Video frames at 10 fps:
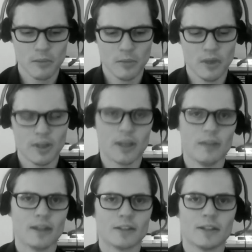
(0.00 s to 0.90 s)
But
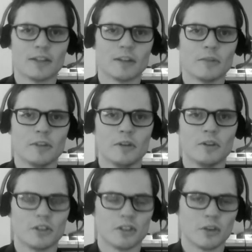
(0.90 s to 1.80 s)
again, that's up to you,
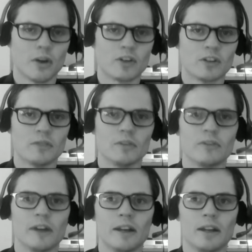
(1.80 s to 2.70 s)
and just a question of
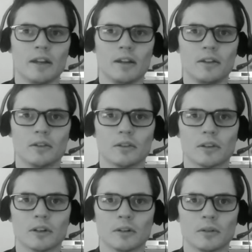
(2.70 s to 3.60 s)
refining
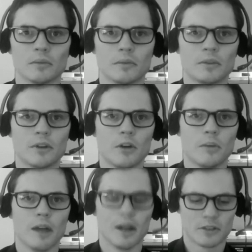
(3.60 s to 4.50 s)
your code
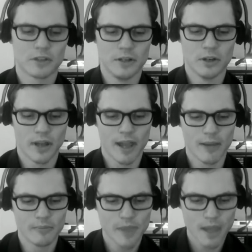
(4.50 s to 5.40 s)
blocks and your
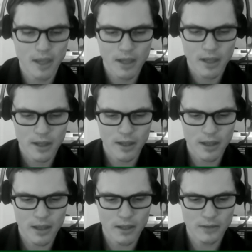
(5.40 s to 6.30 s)
game.
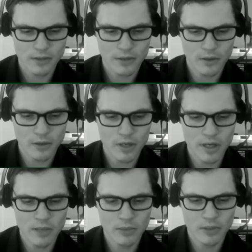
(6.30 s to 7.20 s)
So
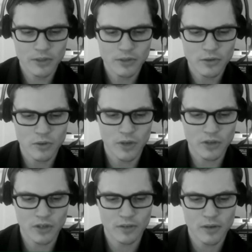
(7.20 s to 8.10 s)
number 2
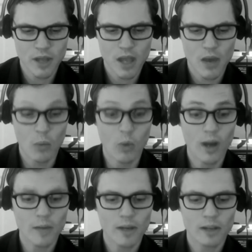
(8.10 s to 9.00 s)
question,
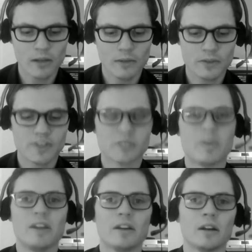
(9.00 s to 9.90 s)
why do my clones
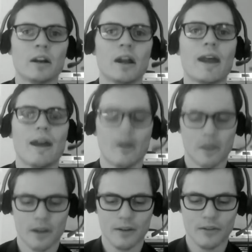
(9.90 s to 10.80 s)
disappear? How
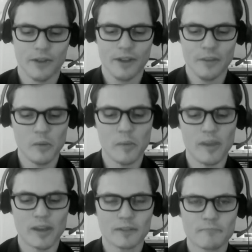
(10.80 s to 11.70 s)
can I refine them a
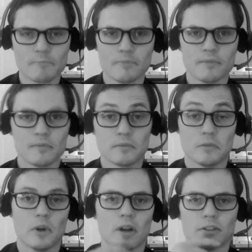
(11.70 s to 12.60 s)
bit?
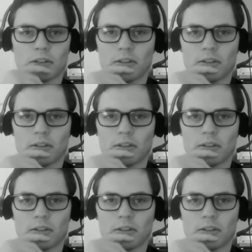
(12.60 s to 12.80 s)
Wow,